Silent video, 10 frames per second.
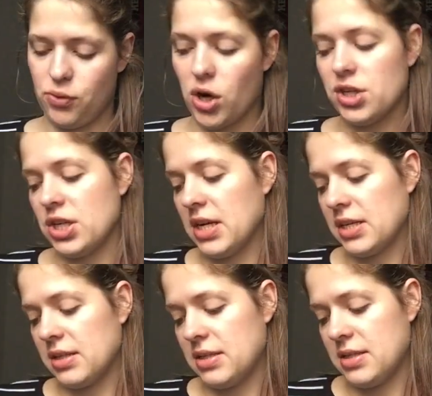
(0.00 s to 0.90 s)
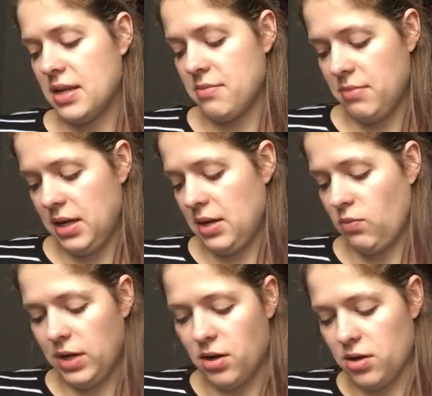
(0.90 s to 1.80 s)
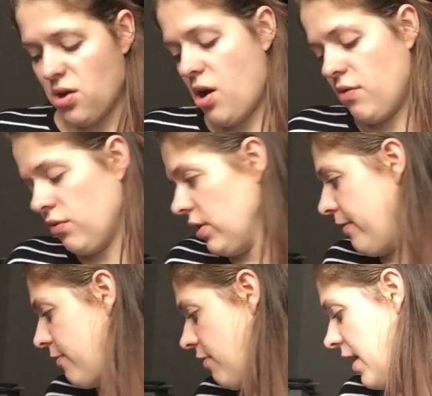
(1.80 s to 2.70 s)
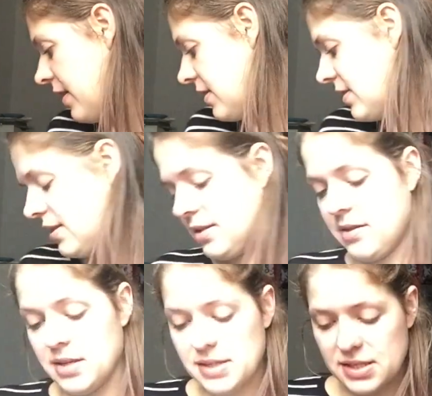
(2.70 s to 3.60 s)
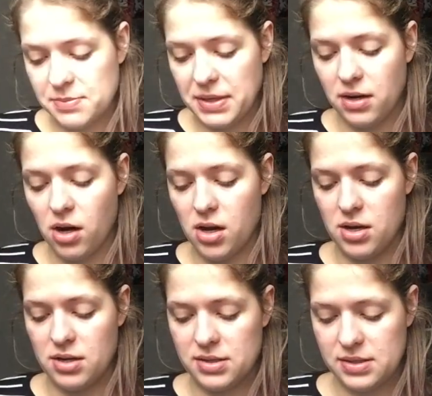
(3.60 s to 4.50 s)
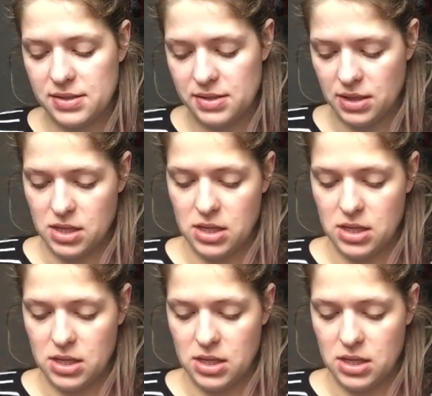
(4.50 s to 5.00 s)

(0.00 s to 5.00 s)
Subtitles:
project and me, we are not really friends, and this is because